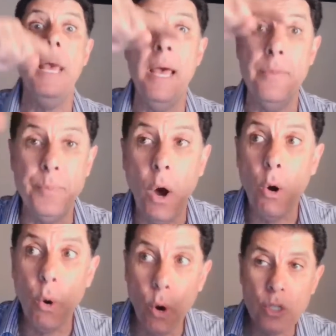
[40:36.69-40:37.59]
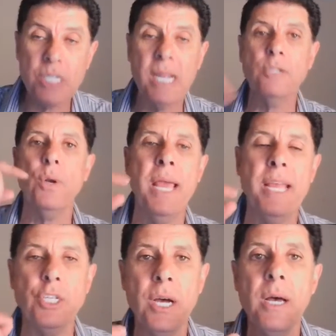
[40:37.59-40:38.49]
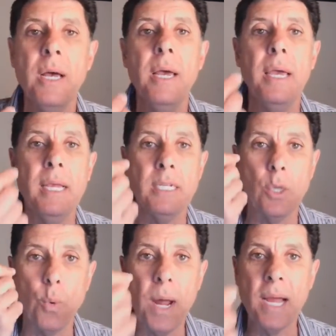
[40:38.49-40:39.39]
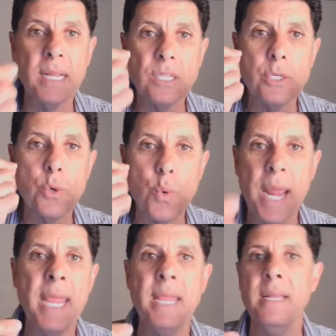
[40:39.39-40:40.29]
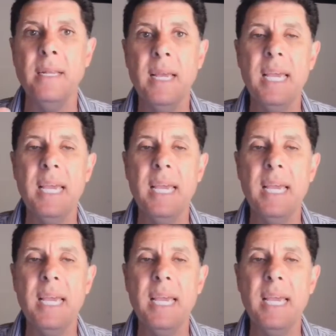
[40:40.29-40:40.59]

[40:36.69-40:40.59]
and the whole Central Asia is a rugged terrain.